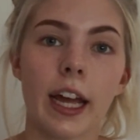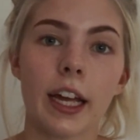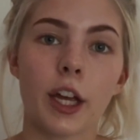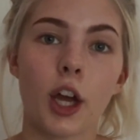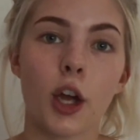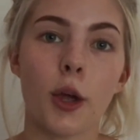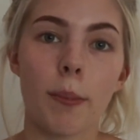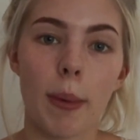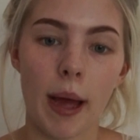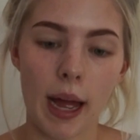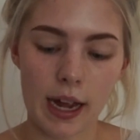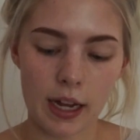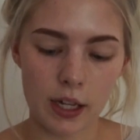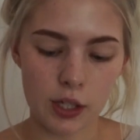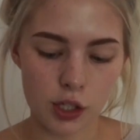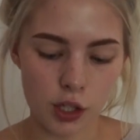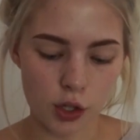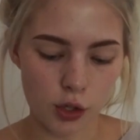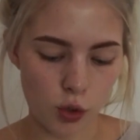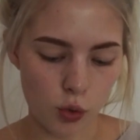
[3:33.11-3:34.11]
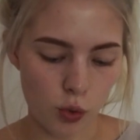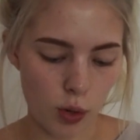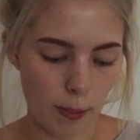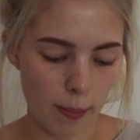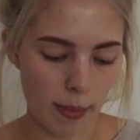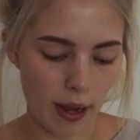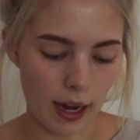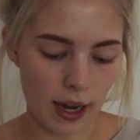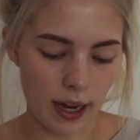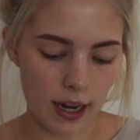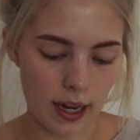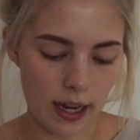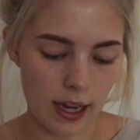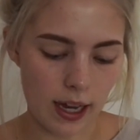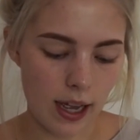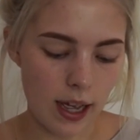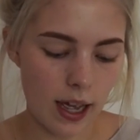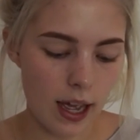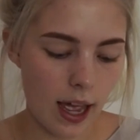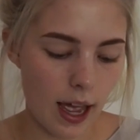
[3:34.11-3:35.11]
I go back to
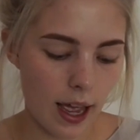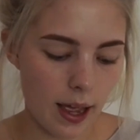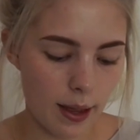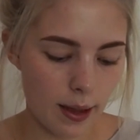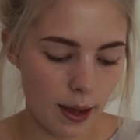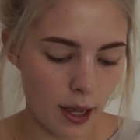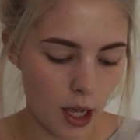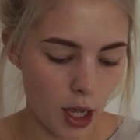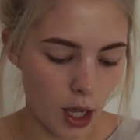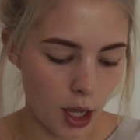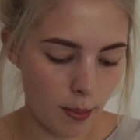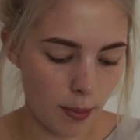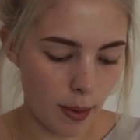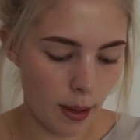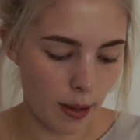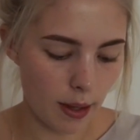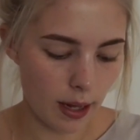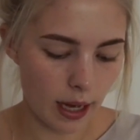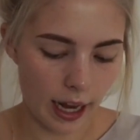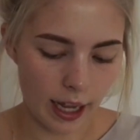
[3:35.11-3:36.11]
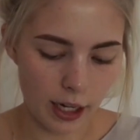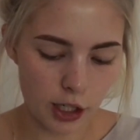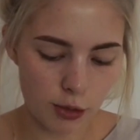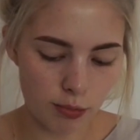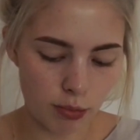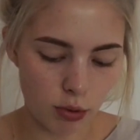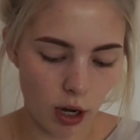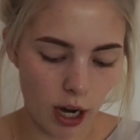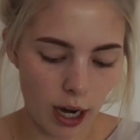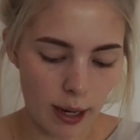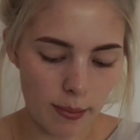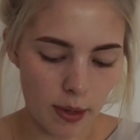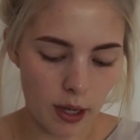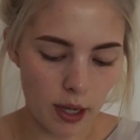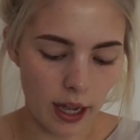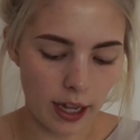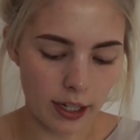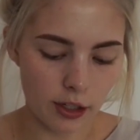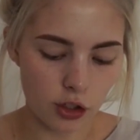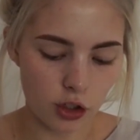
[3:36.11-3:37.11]
my lash
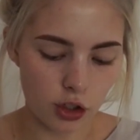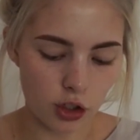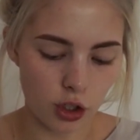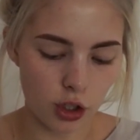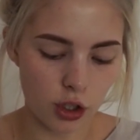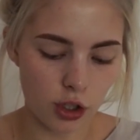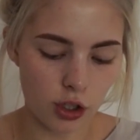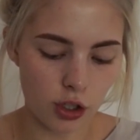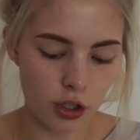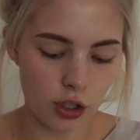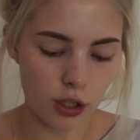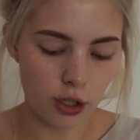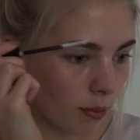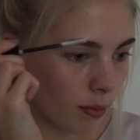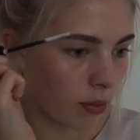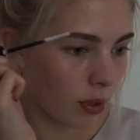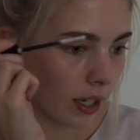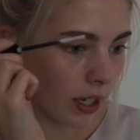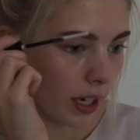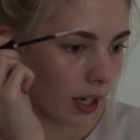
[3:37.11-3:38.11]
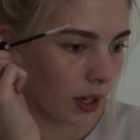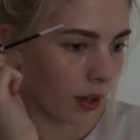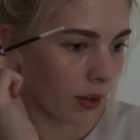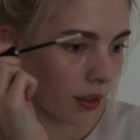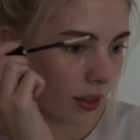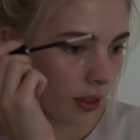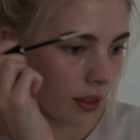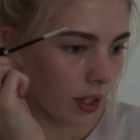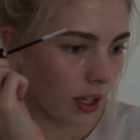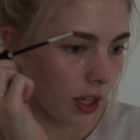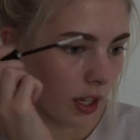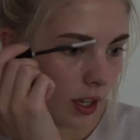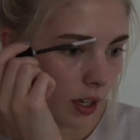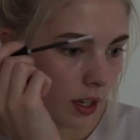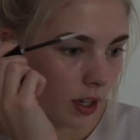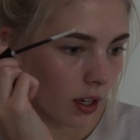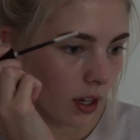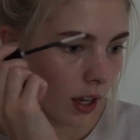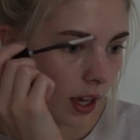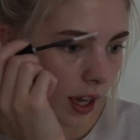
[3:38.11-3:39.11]
primer and just bring out the
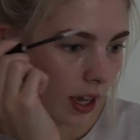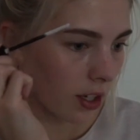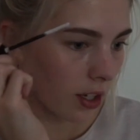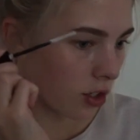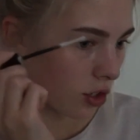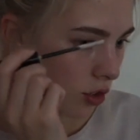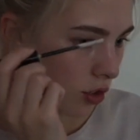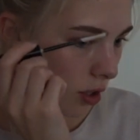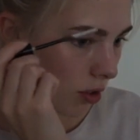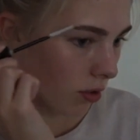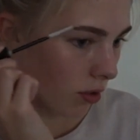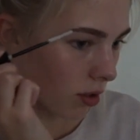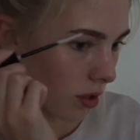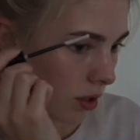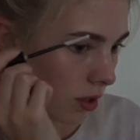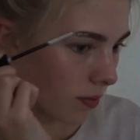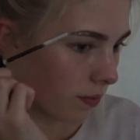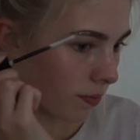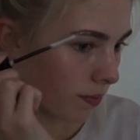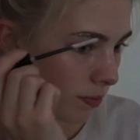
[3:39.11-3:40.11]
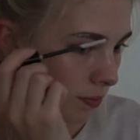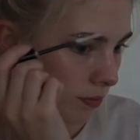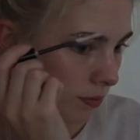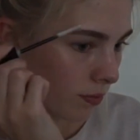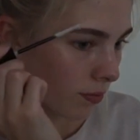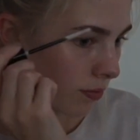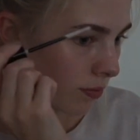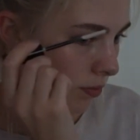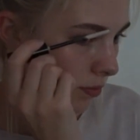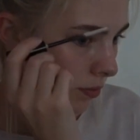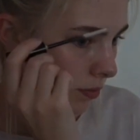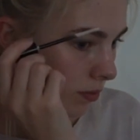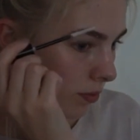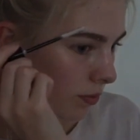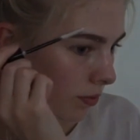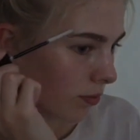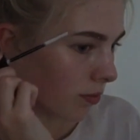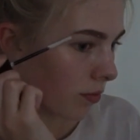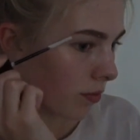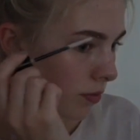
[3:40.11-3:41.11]
hair strokes.
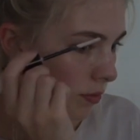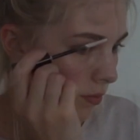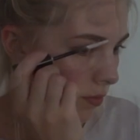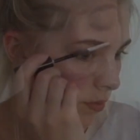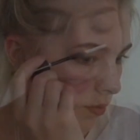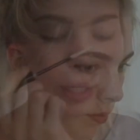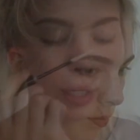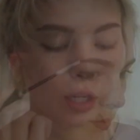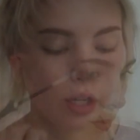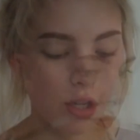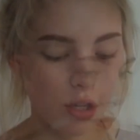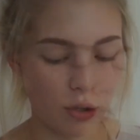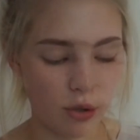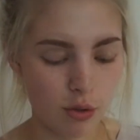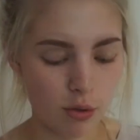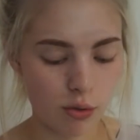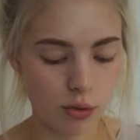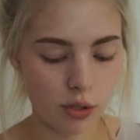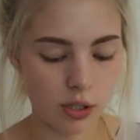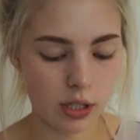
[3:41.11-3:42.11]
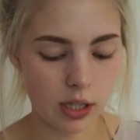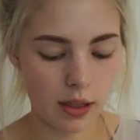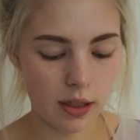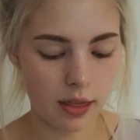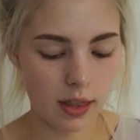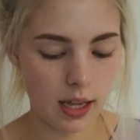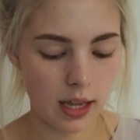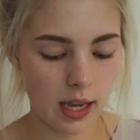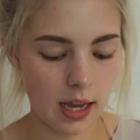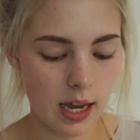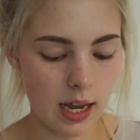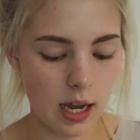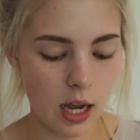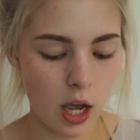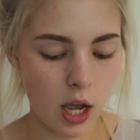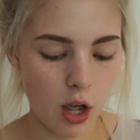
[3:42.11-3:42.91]
I'm gonna use the